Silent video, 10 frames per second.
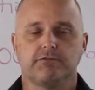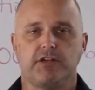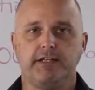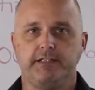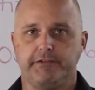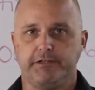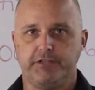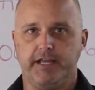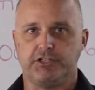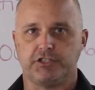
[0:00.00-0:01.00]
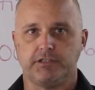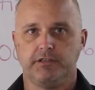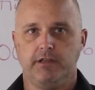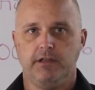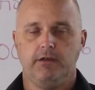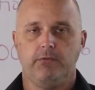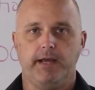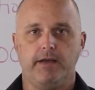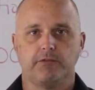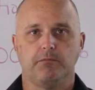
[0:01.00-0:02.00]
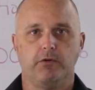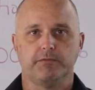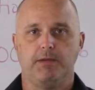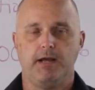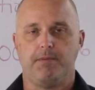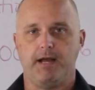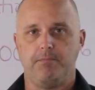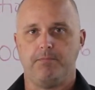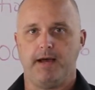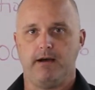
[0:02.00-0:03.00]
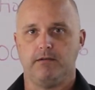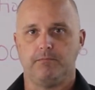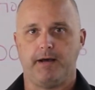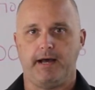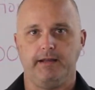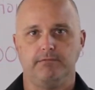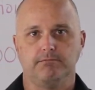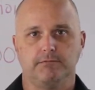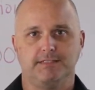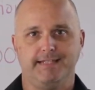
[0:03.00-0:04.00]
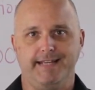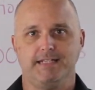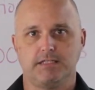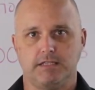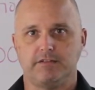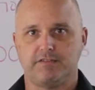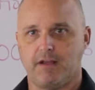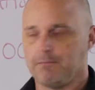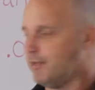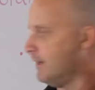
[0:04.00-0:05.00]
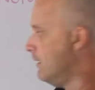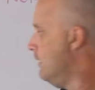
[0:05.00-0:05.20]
scientific notation, we have to multiply it by 10 to the something.